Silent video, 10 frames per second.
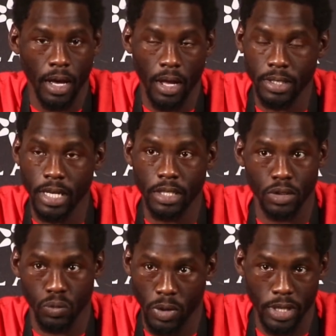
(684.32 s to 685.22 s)
All it takes
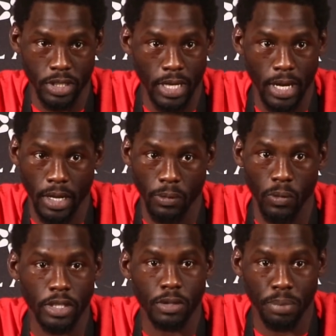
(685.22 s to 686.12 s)
is one shot,
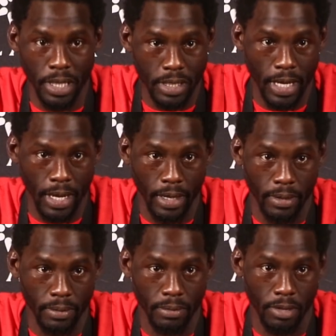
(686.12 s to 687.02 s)
one split second
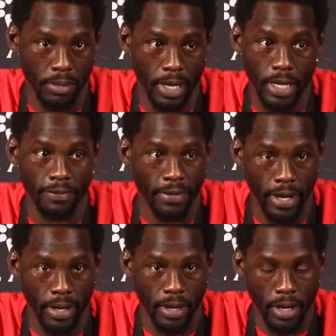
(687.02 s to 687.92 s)
to end the
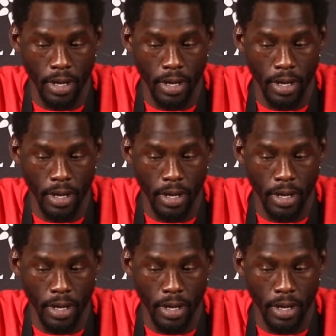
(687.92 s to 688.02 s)
fight.